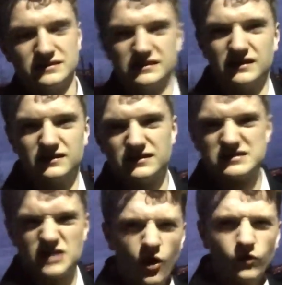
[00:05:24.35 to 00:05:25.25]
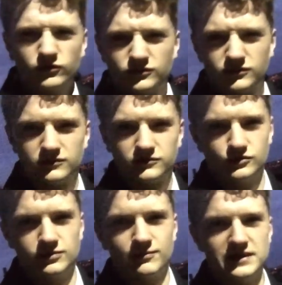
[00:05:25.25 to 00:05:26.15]
you know, it's a whole
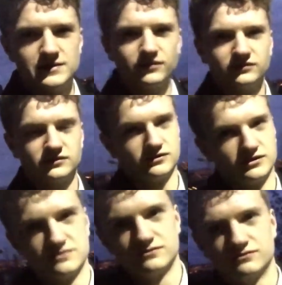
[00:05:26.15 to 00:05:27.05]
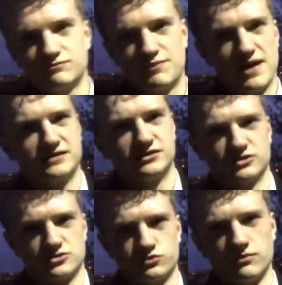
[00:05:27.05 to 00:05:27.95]
group of people compared to
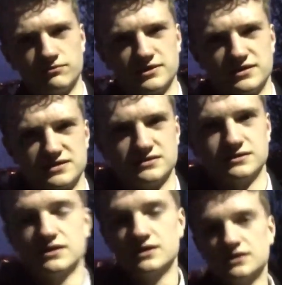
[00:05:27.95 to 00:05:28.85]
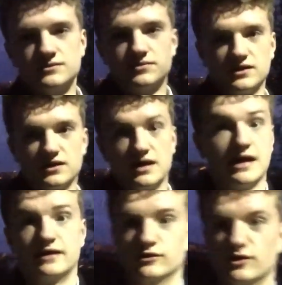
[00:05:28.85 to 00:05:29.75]
just one person, but
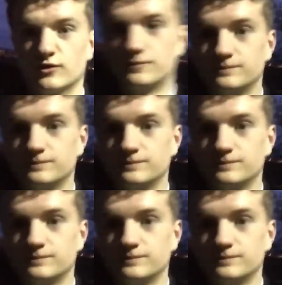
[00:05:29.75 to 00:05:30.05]
I don't know.